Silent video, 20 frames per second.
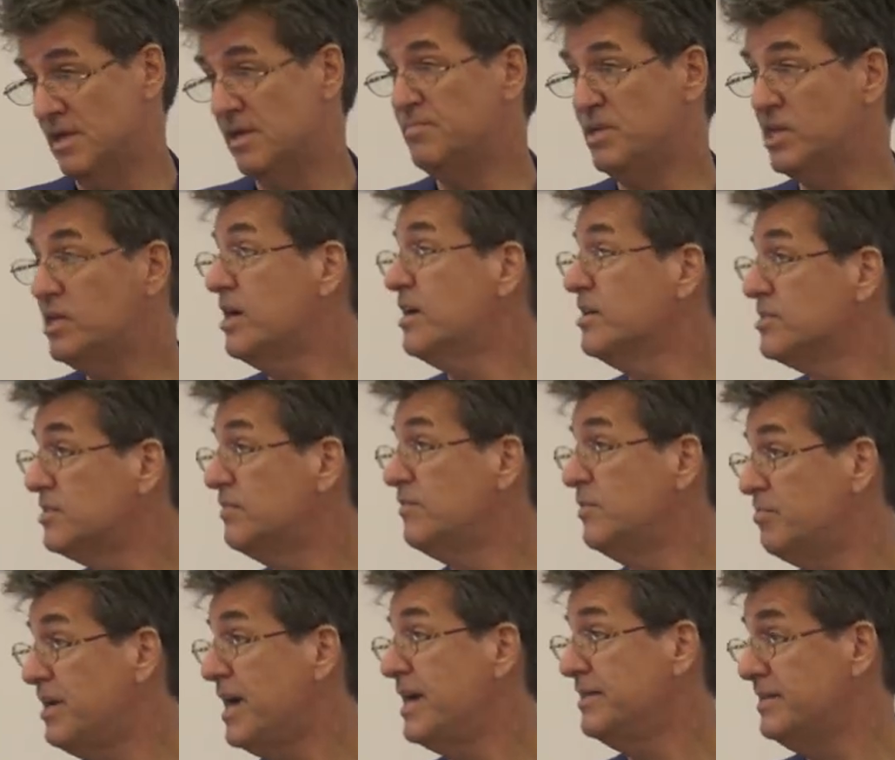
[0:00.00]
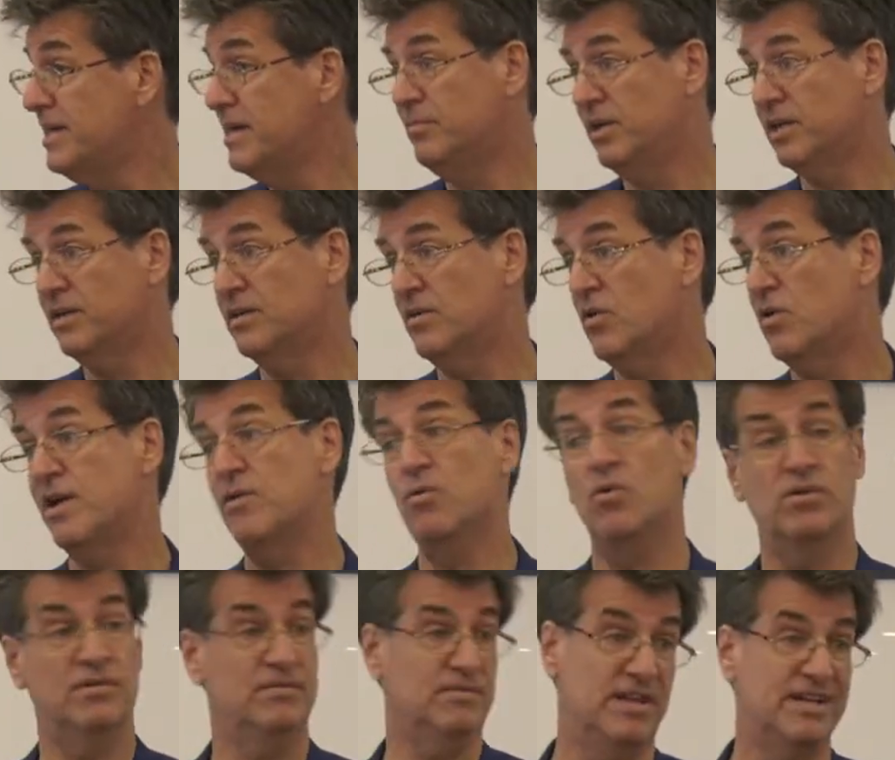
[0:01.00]
because of a pandemic
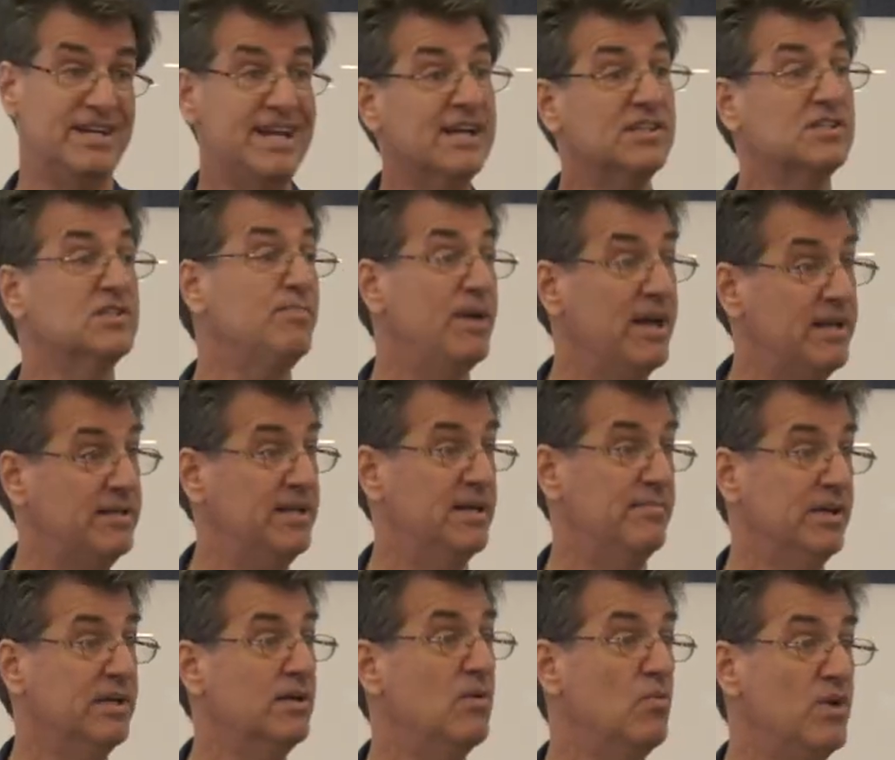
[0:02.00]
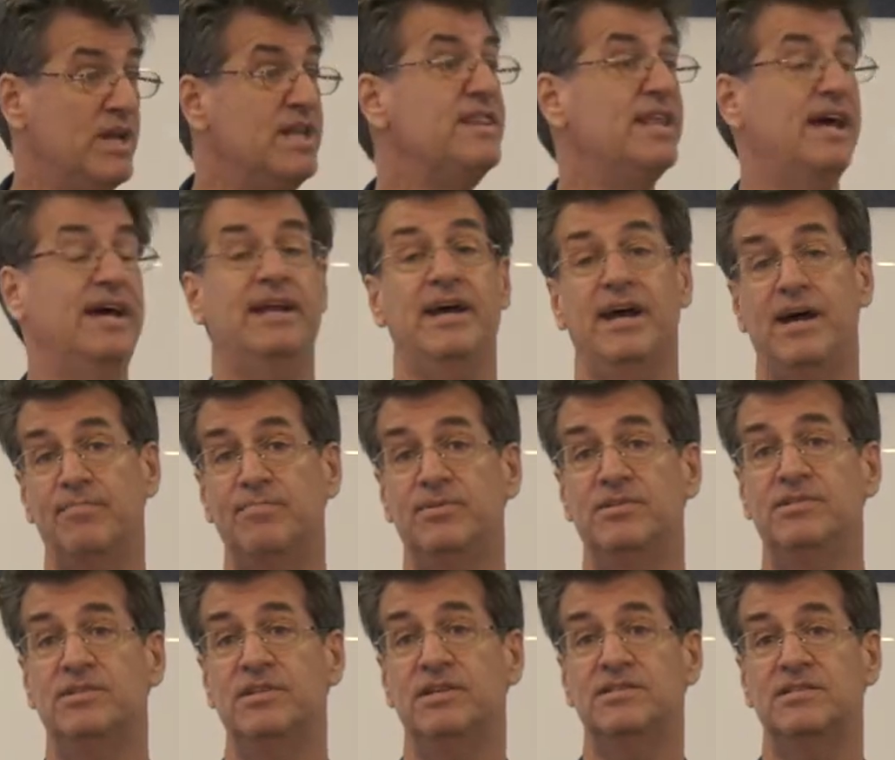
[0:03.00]
or the next pandemic, when that
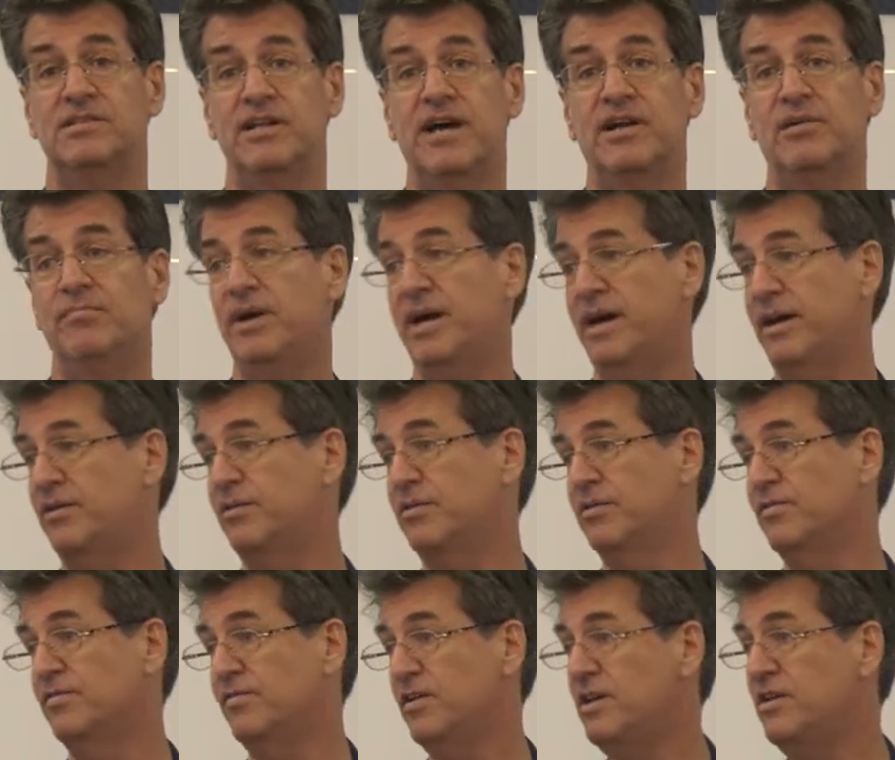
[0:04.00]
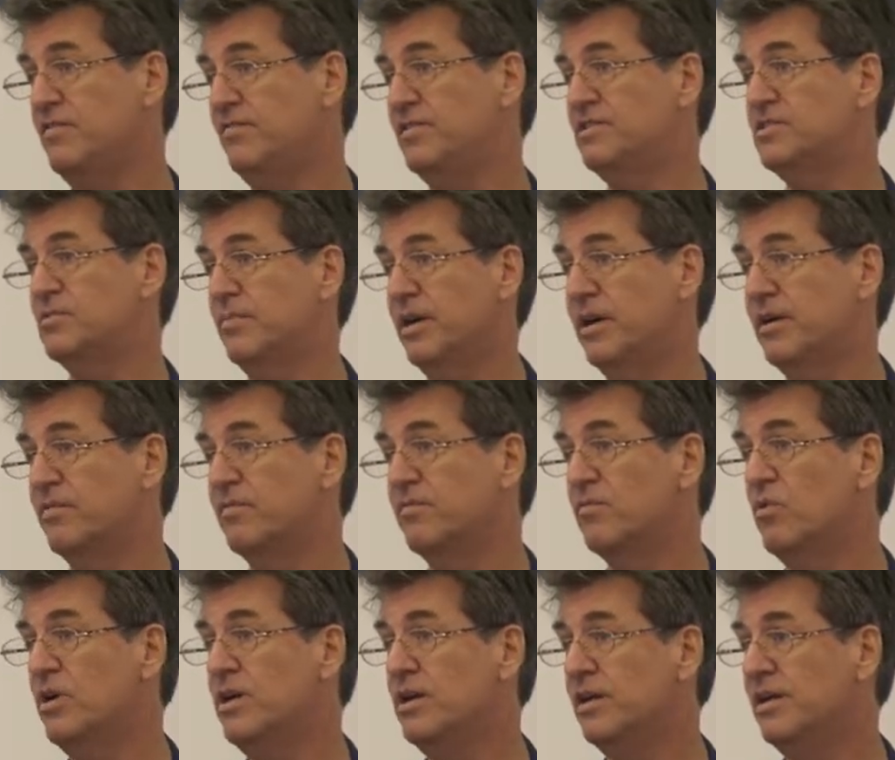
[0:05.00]
happens, it's not a matter of if, it's a matter of
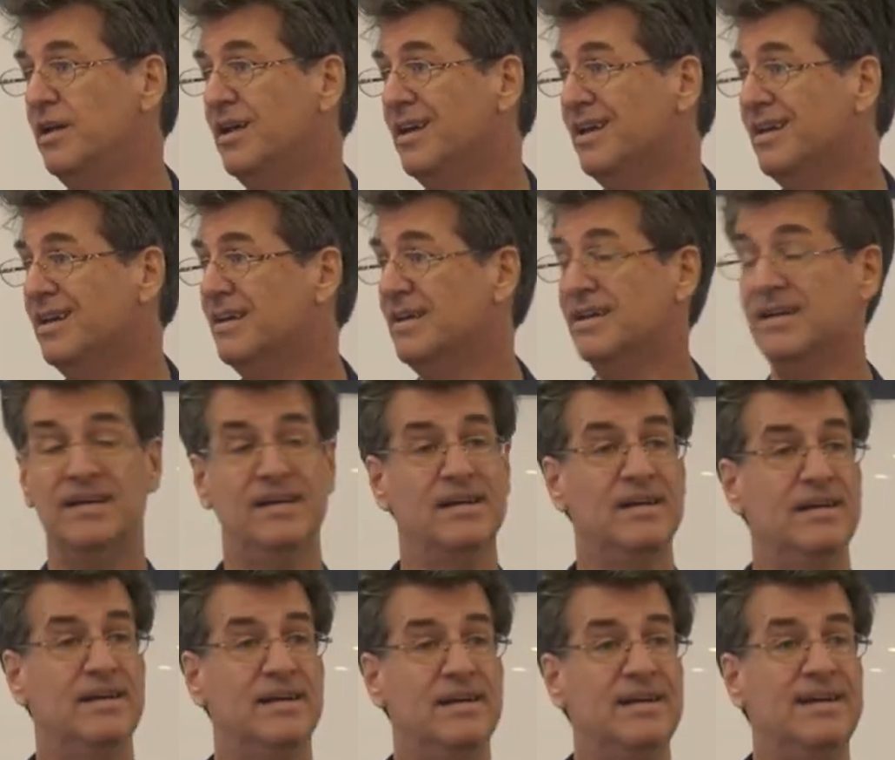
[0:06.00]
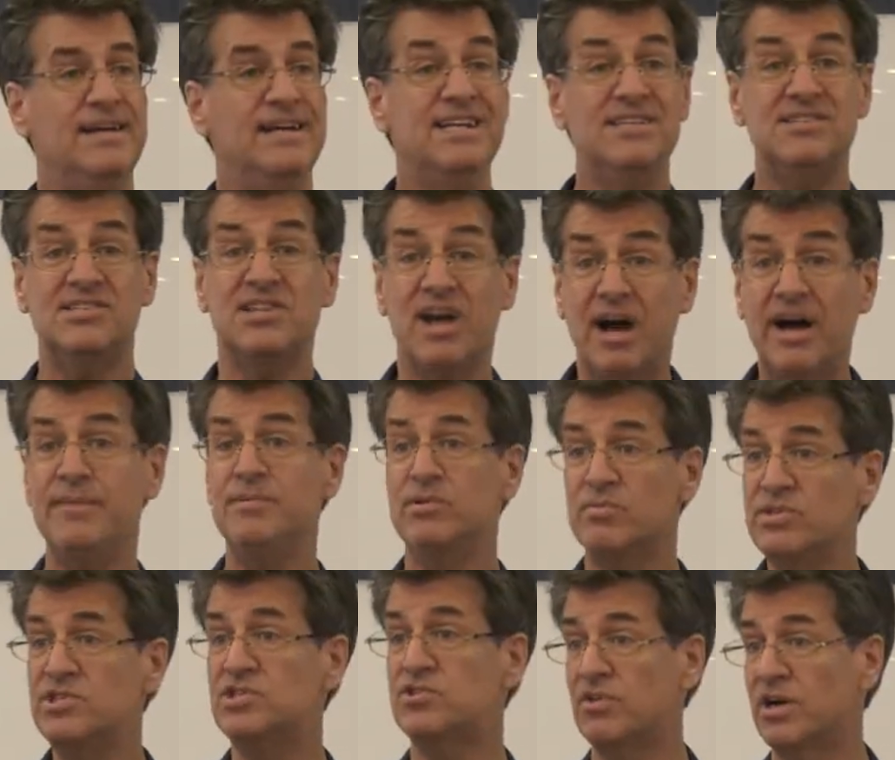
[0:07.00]
when. It's time to
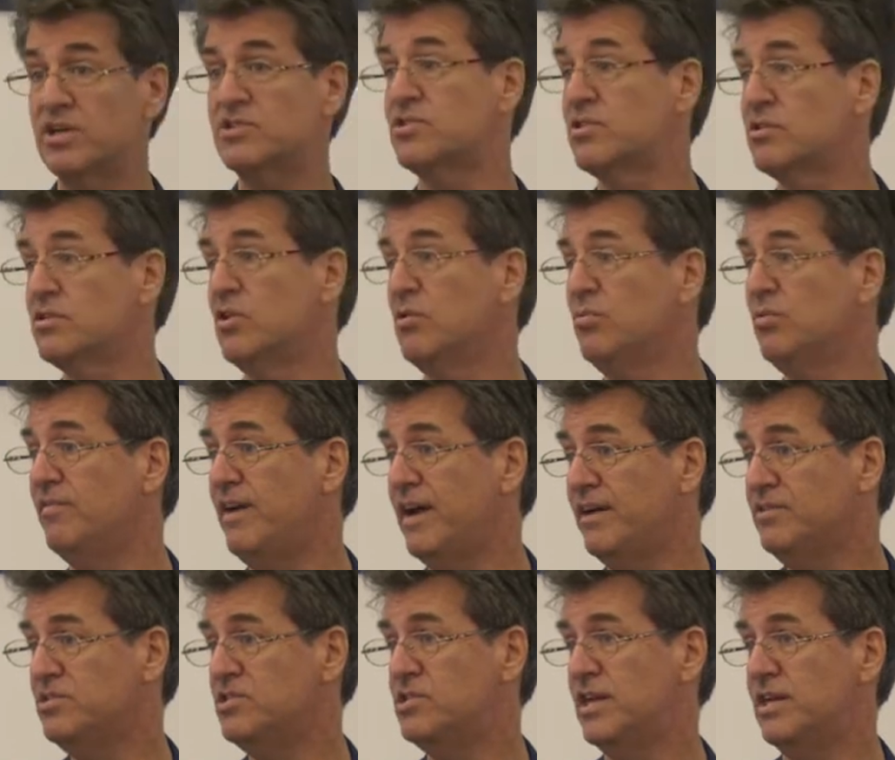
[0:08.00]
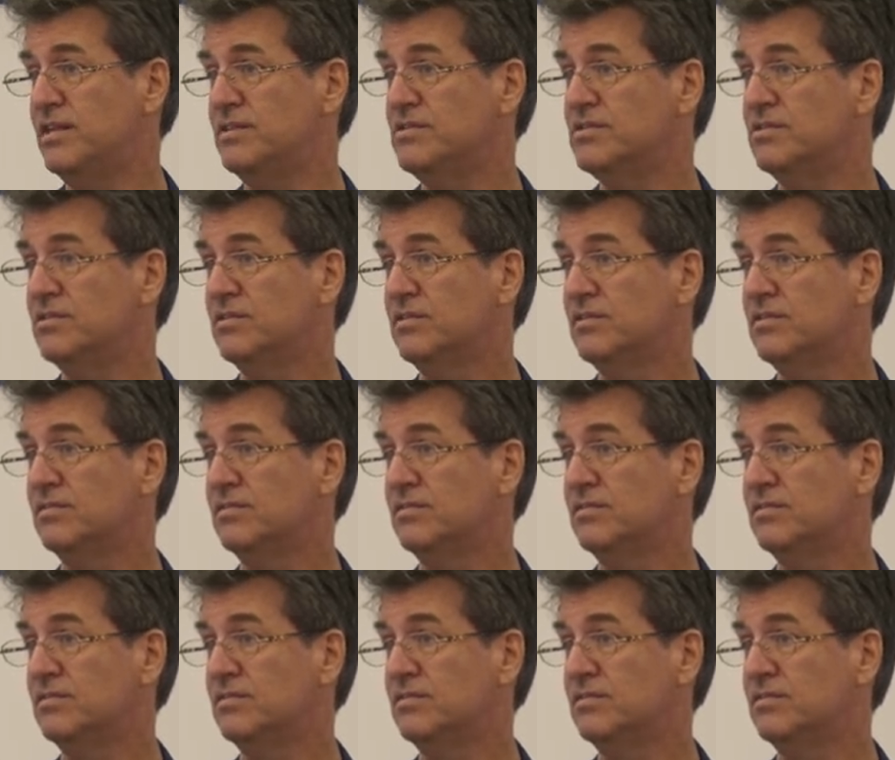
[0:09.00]
restructure global value chains.